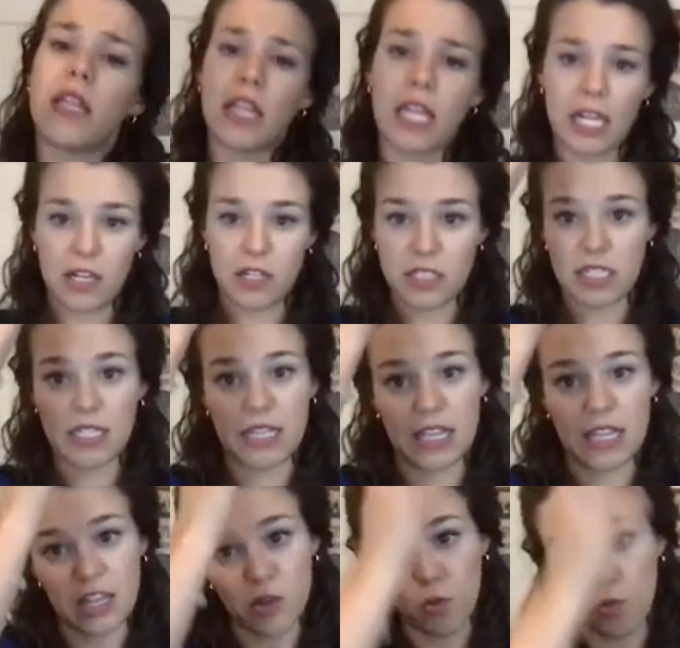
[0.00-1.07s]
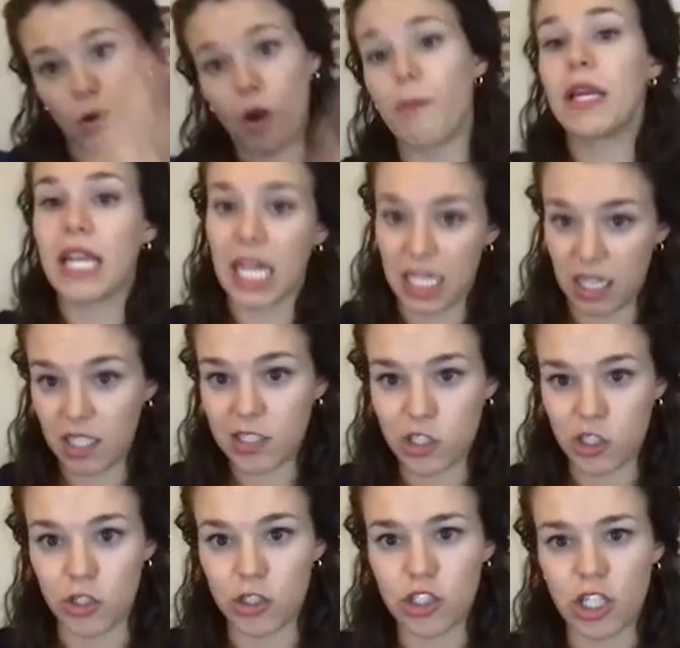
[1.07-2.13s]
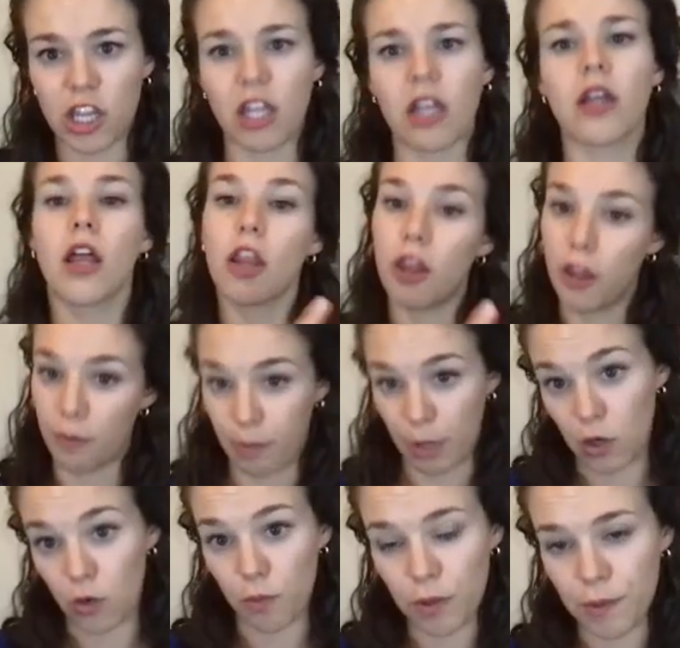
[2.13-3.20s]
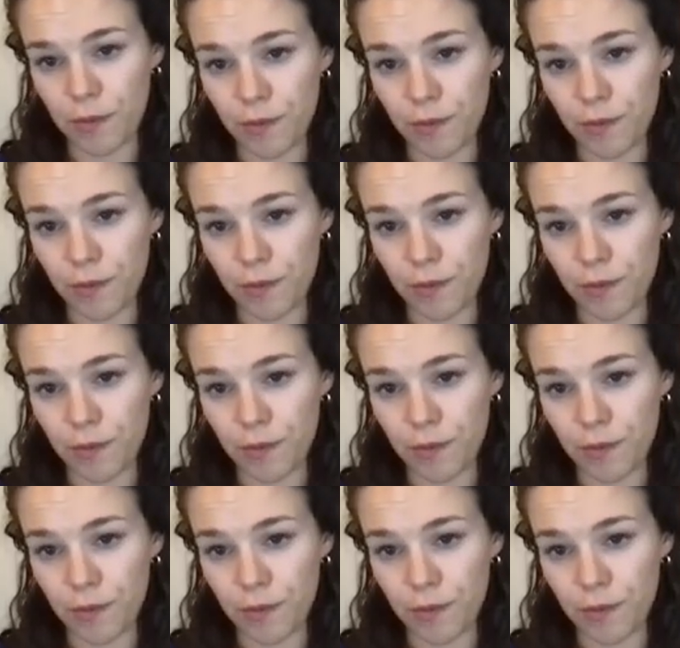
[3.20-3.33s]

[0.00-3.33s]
there's the Roman Catholic Church, I think the Pope,